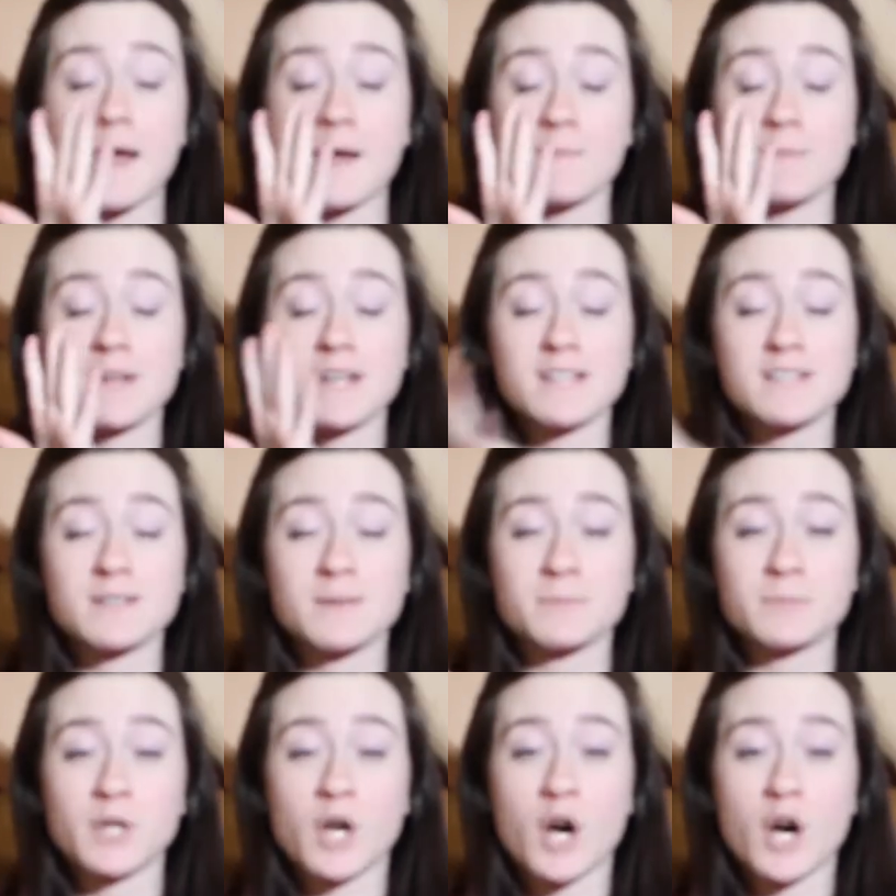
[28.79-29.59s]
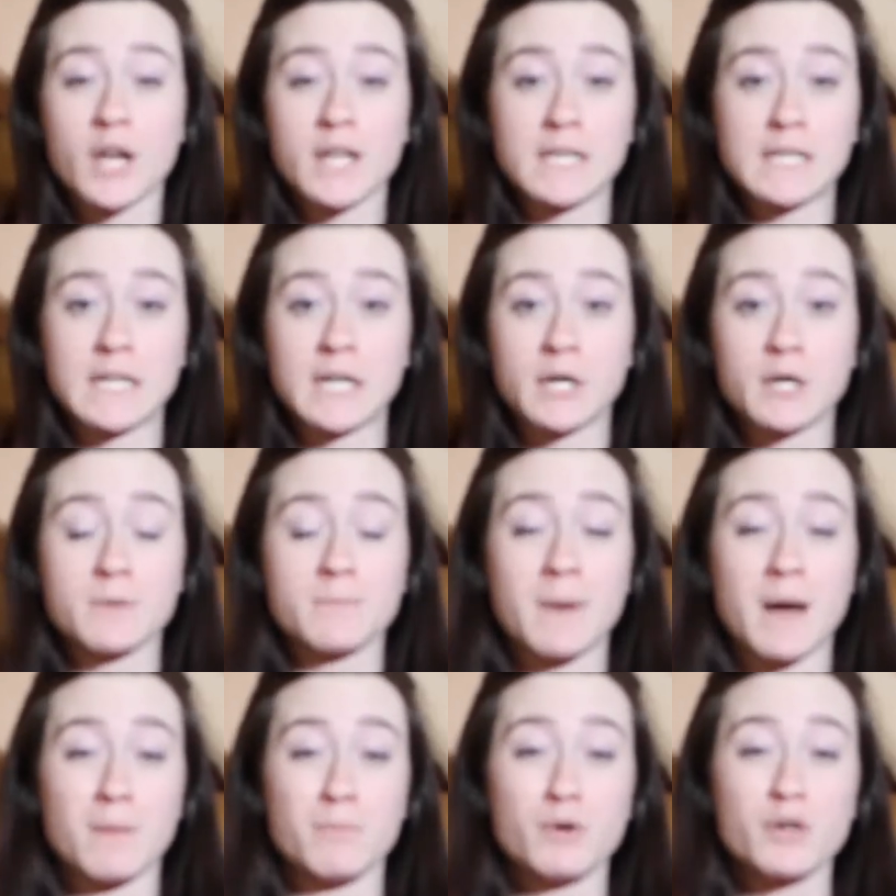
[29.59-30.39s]
And because I'm not
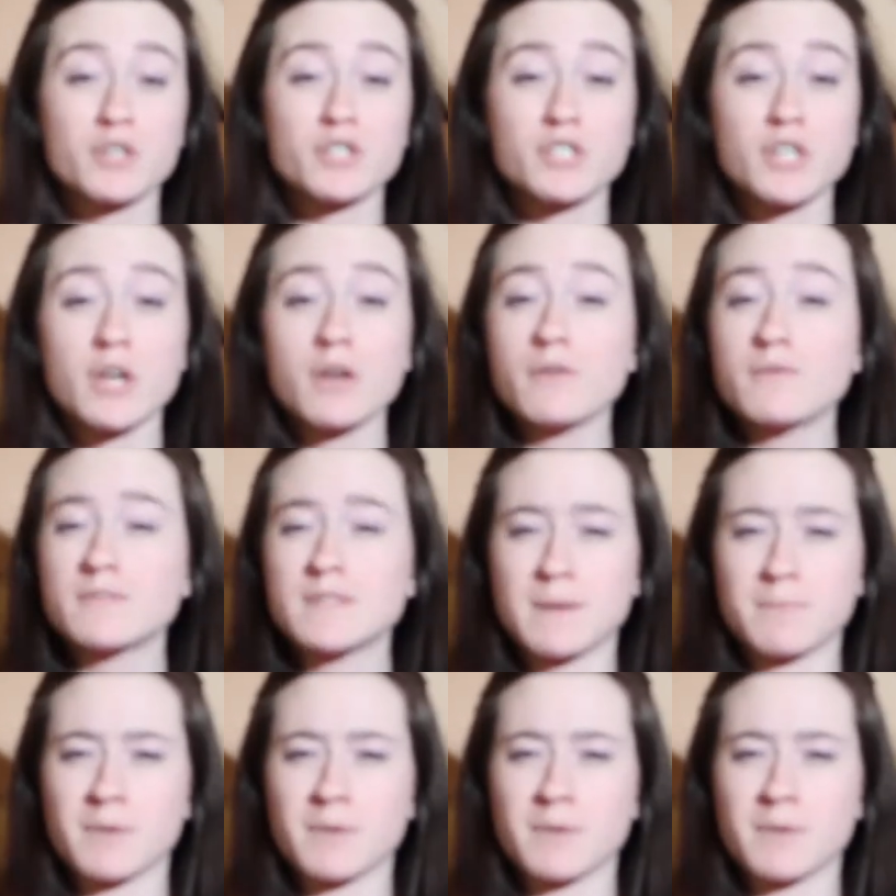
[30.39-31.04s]
near my bookshelves,